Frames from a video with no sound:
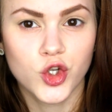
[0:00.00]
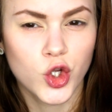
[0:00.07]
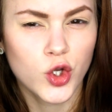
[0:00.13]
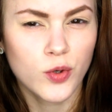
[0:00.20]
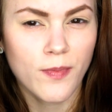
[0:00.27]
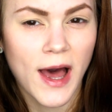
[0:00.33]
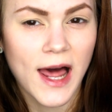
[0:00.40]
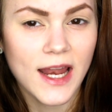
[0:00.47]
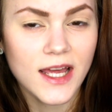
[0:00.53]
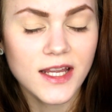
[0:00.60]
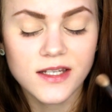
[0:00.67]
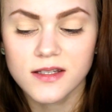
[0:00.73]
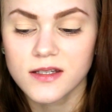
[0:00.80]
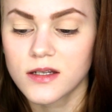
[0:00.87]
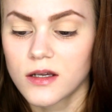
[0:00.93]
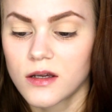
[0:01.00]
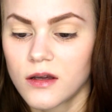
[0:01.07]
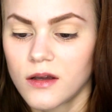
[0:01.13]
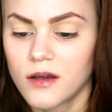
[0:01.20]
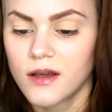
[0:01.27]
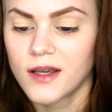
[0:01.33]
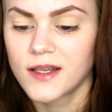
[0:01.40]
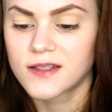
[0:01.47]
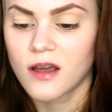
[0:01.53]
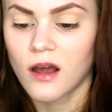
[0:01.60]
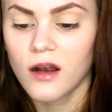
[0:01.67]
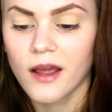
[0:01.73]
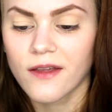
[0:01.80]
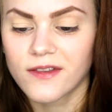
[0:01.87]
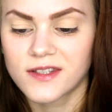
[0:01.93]
2 palette. It's
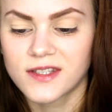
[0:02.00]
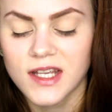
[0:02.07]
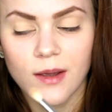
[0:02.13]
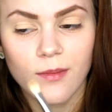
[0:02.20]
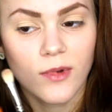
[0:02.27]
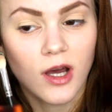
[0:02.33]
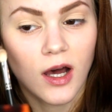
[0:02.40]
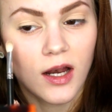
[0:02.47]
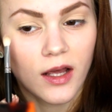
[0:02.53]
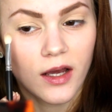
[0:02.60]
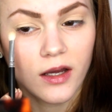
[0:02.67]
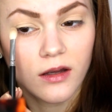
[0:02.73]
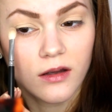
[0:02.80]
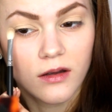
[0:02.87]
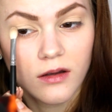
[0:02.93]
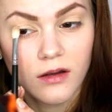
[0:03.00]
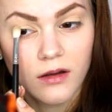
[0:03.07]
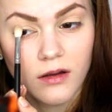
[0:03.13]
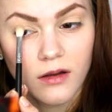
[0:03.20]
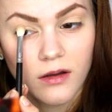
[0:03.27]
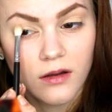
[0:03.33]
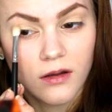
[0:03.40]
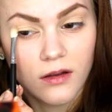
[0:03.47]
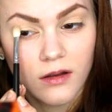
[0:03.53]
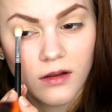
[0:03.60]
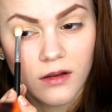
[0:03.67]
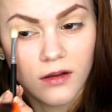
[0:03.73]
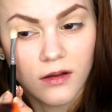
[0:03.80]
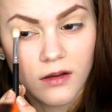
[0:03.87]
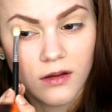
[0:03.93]
kind of like the same color.
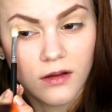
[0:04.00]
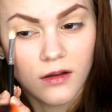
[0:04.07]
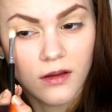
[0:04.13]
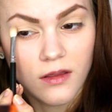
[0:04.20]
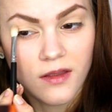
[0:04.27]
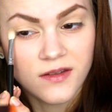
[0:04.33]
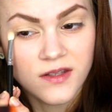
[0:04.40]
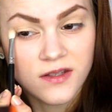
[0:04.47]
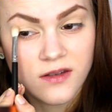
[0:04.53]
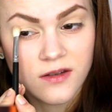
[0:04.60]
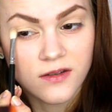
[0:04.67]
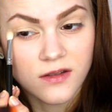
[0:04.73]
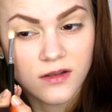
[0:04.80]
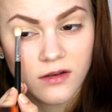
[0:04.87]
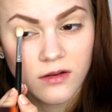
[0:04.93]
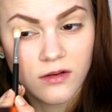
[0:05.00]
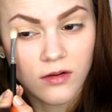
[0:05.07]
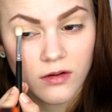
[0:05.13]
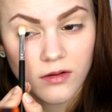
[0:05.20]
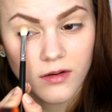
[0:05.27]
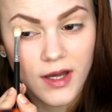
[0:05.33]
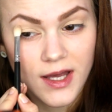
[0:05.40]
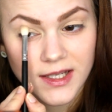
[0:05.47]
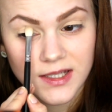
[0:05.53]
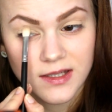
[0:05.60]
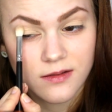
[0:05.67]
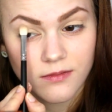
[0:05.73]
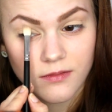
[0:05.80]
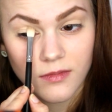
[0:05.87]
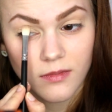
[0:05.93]
This is just not
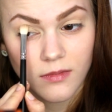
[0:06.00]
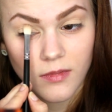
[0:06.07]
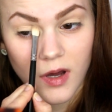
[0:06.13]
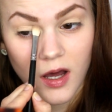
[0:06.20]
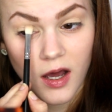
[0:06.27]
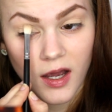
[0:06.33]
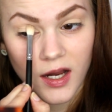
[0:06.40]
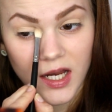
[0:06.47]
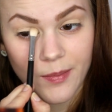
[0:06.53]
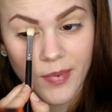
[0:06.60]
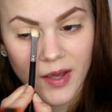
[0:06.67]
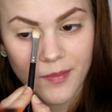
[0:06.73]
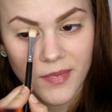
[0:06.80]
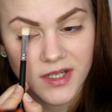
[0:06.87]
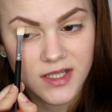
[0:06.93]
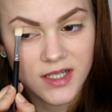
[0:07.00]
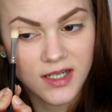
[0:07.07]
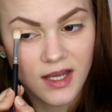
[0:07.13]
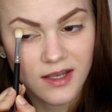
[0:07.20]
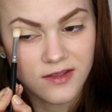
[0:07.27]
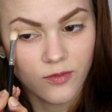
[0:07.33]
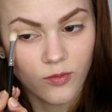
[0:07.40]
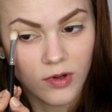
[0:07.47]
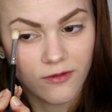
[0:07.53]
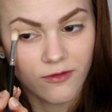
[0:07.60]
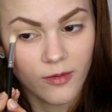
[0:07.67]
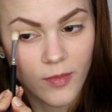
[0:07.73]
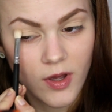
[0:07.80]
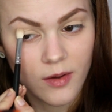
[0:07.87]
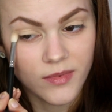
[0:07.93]
as highly pigmented as the one
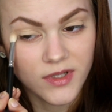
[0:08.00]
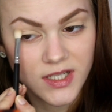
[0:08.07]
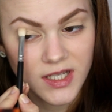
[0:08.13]
from Urban